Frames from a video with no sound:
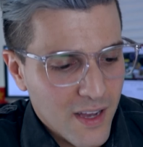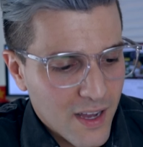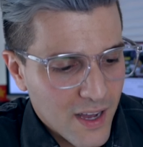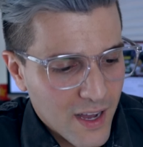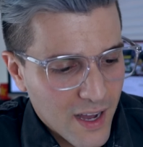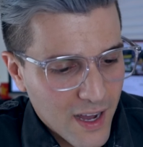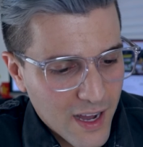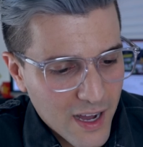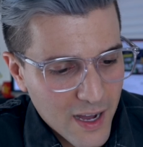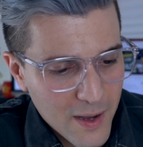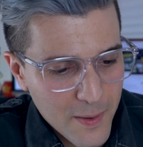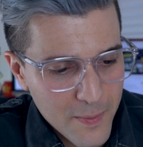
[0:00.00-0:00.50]

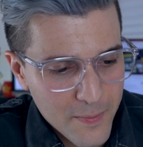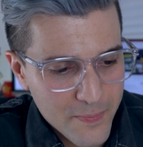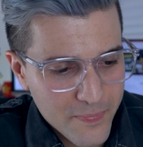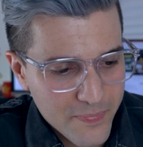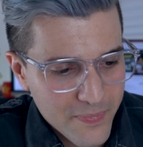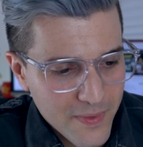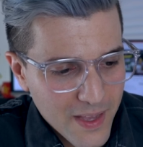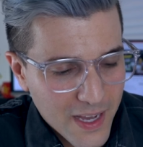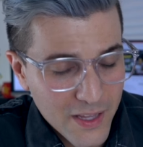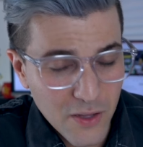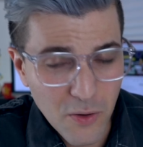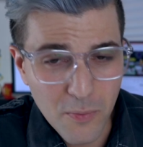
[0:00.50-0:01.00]
Um,
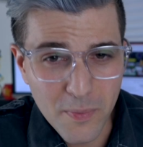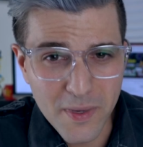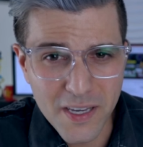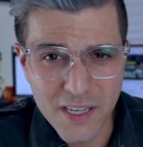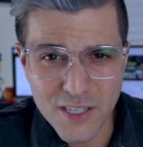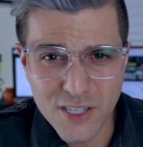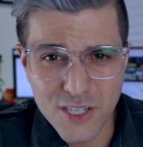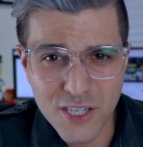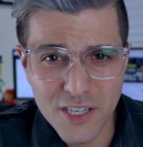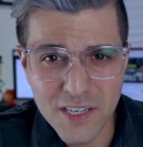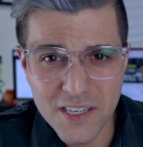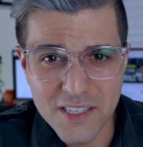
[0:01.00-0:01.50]
I know
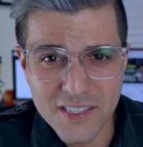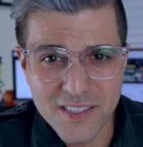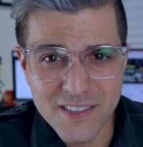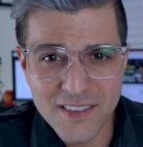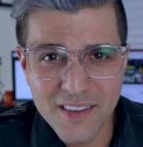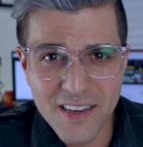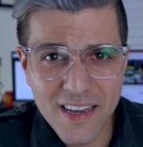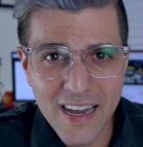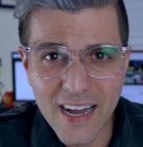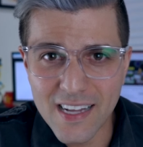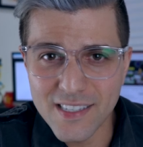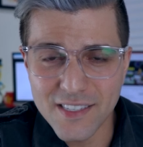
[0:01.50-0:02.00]
Meekachii is
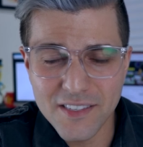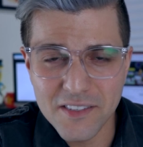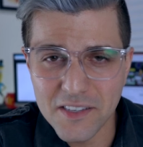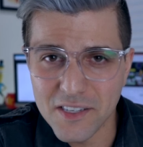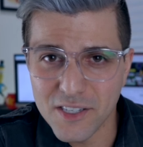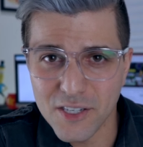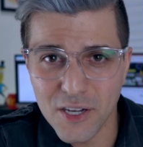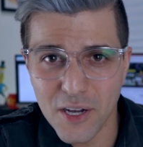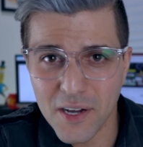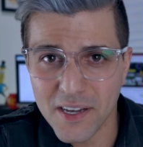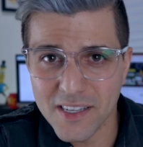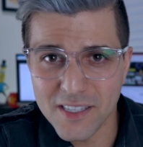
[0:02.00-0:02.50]
constantly
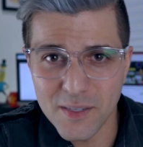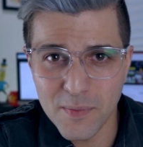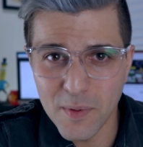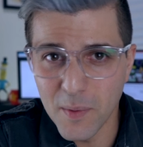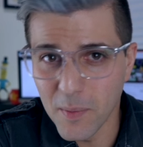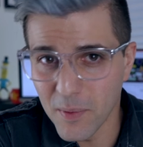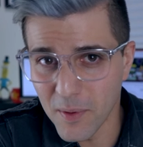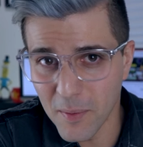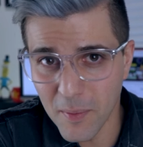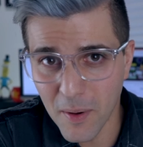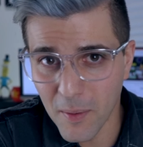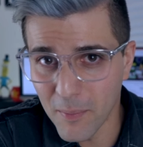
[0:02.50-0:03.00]
talking to
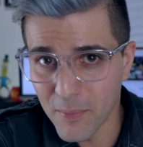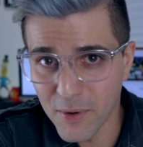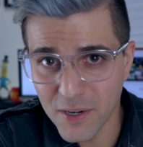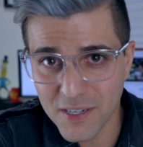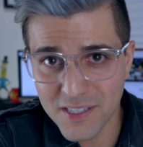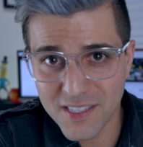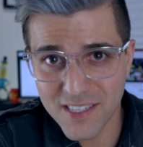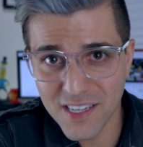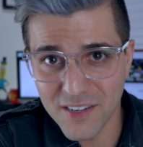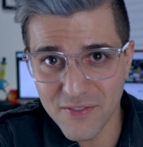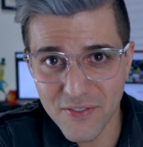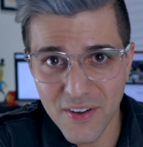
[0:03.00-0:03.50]
people about book
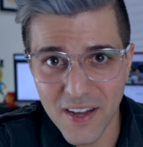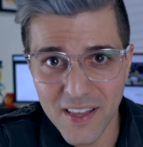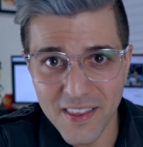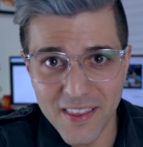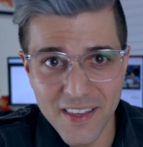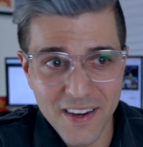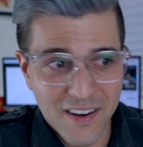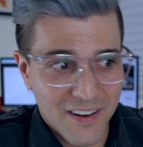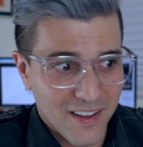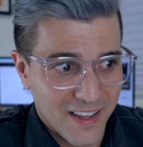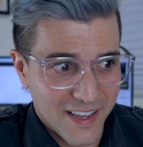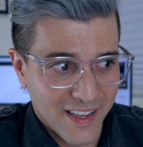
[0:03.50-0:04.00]
stuff on
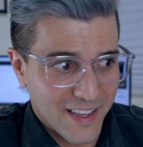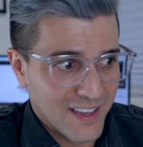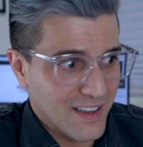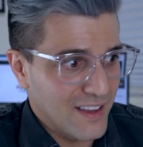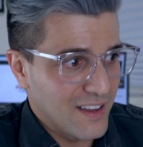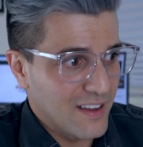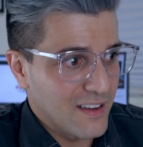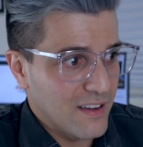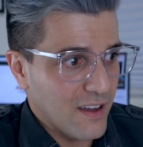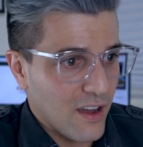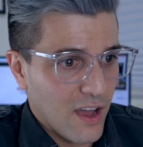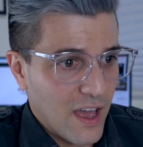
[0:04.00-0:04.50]
there like
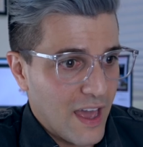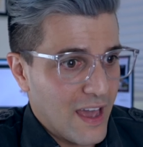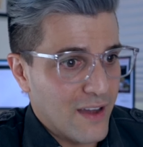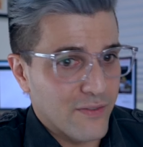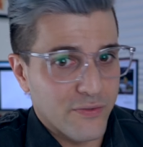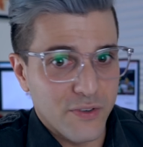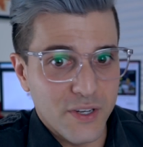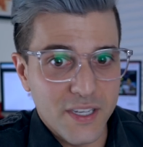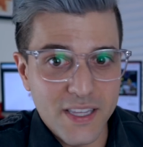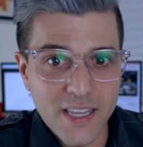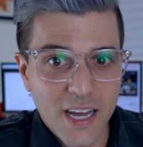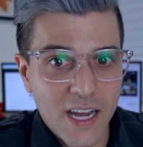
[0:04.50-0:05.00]

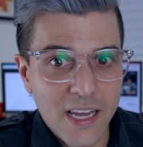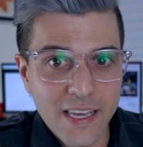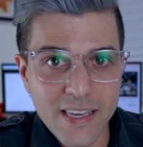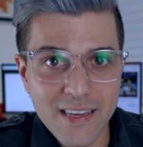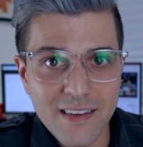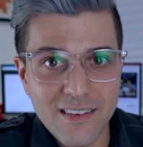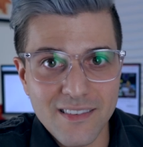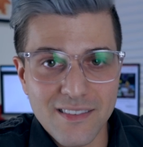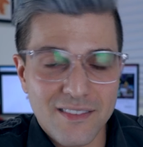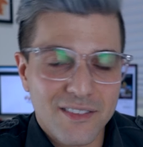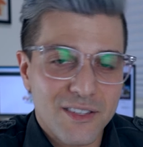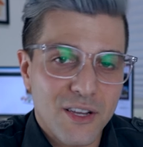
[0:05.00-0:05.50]
every night
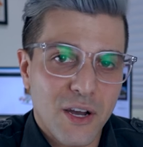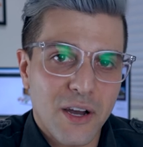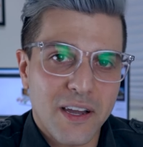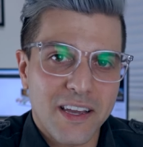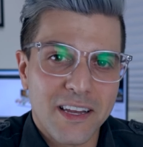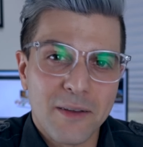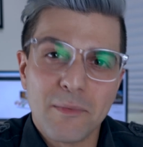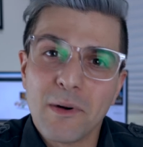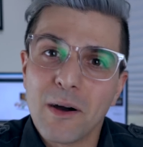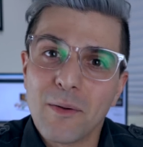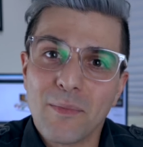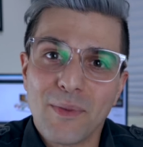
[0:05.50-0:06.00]

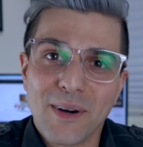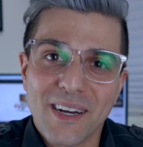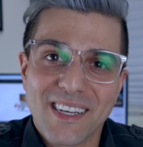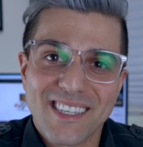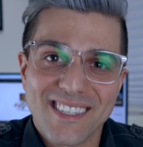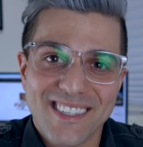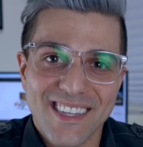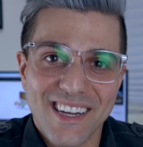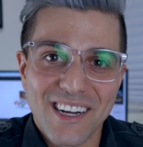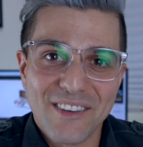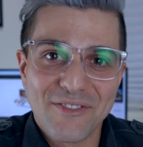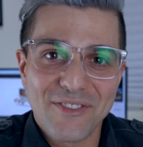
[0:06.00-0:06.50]
talking about book
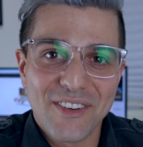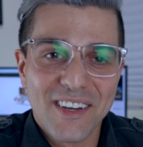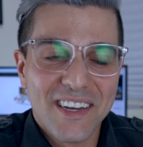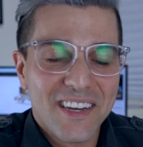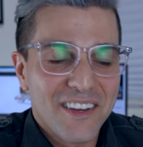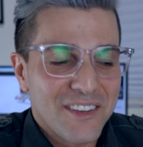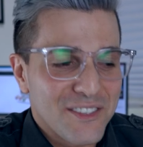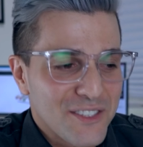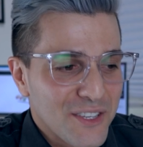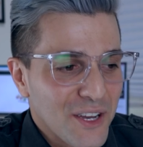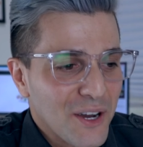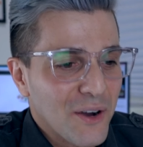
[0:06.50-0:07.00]
stuff.
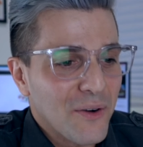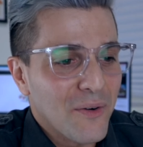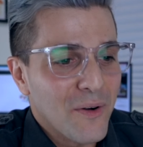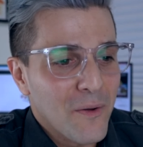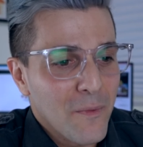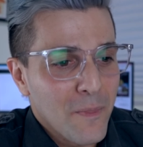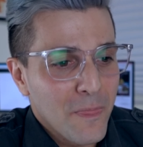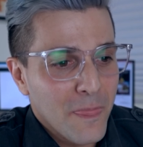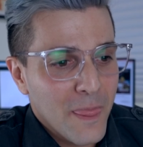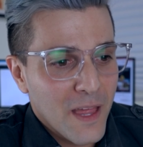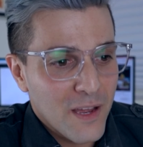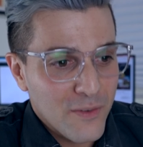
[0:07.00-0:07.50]
So
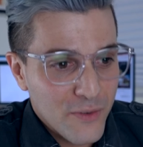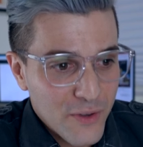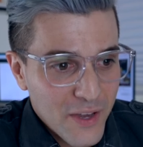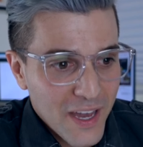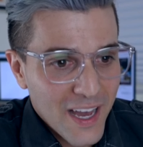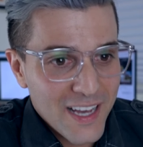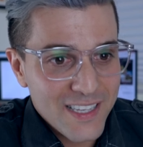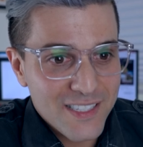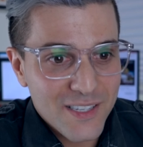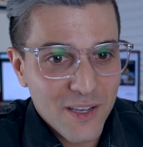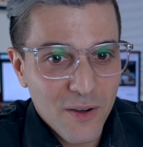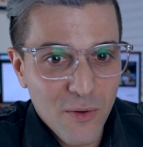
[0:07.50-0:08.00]
if you
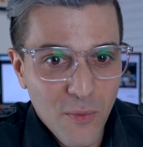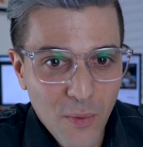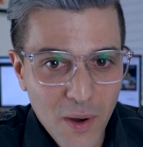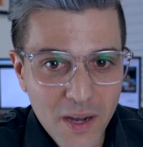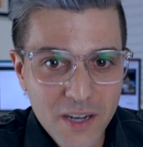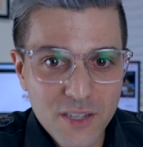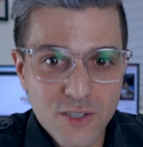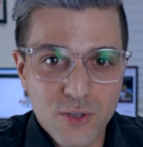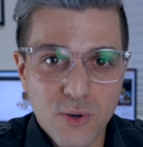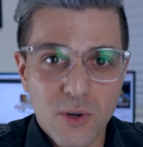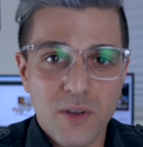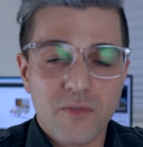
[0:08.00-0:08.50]
guys
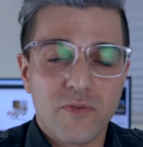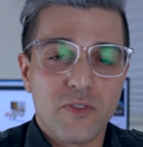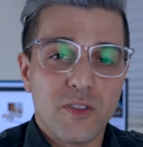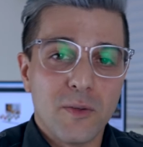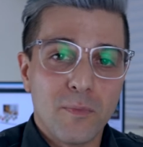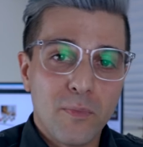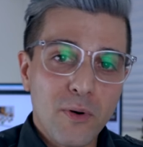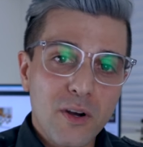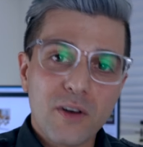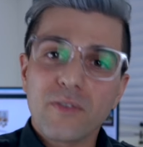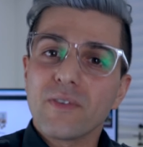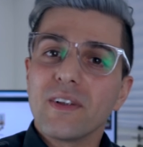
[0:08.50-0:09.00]
want to join for the
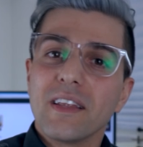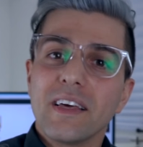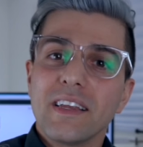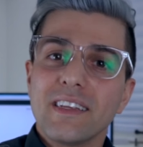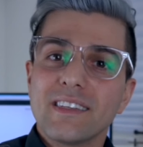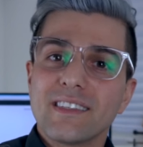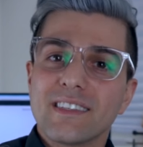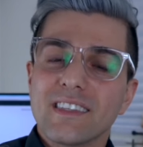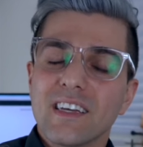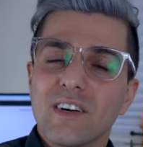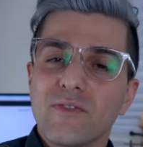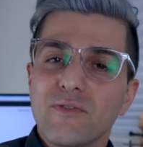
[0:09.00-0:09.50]
book
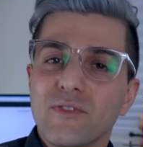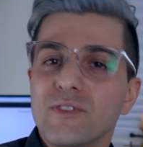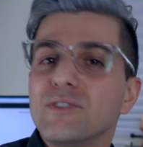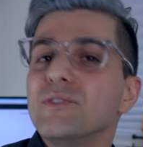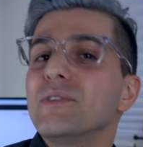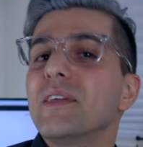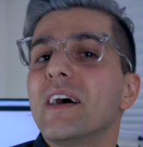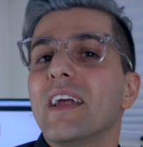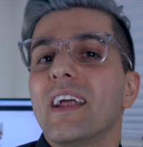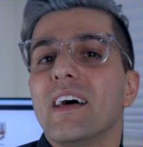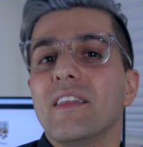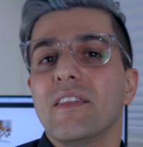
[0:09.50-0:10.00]
related stuff, we
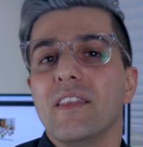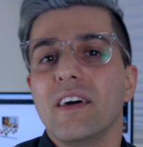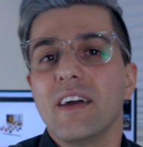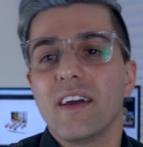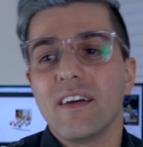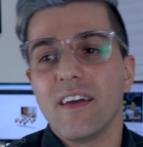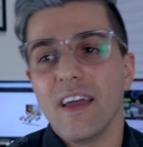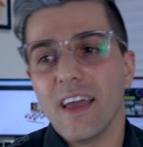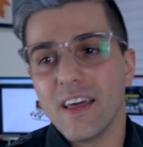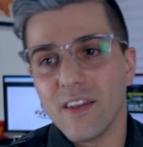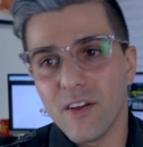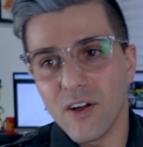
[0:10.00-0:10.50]
do that on
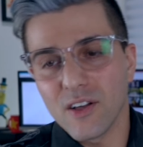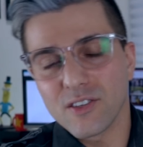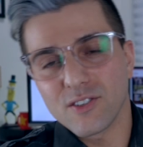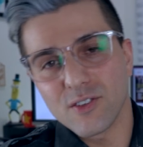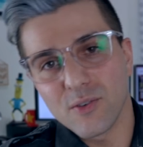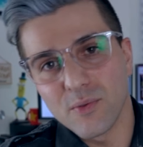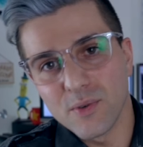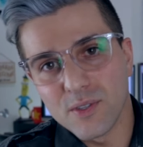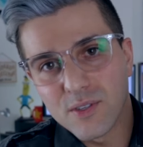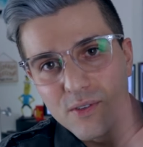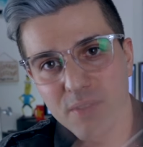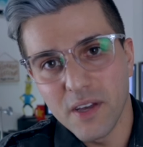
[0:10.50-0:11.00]
there. And
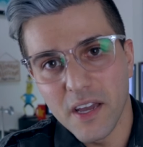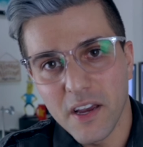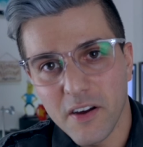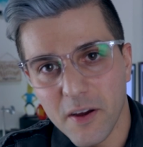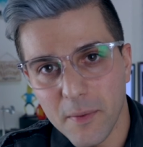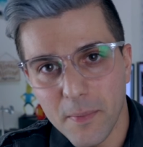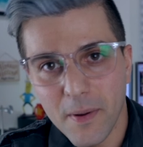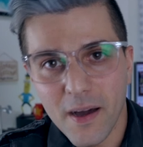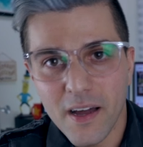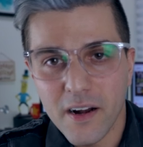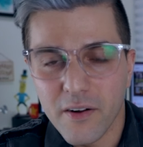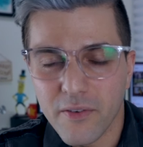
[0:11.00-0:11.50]
also we do the
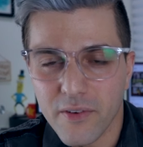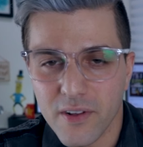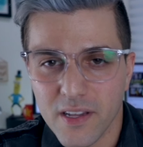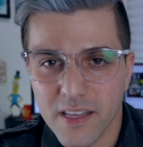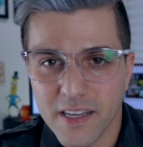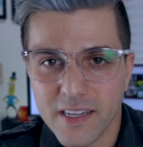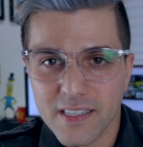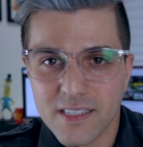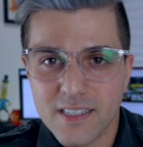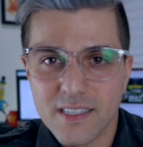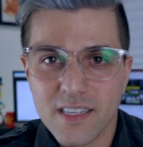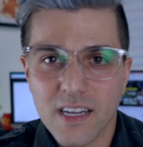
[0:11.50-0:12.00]
Harry Potter
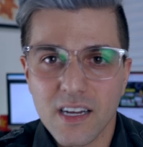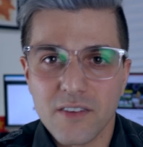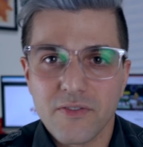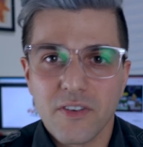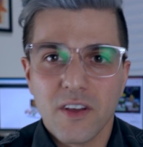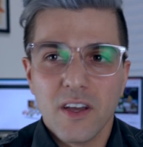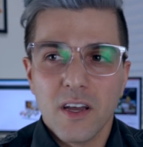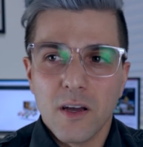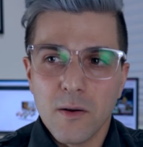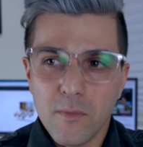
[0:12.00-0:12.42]
related stuff.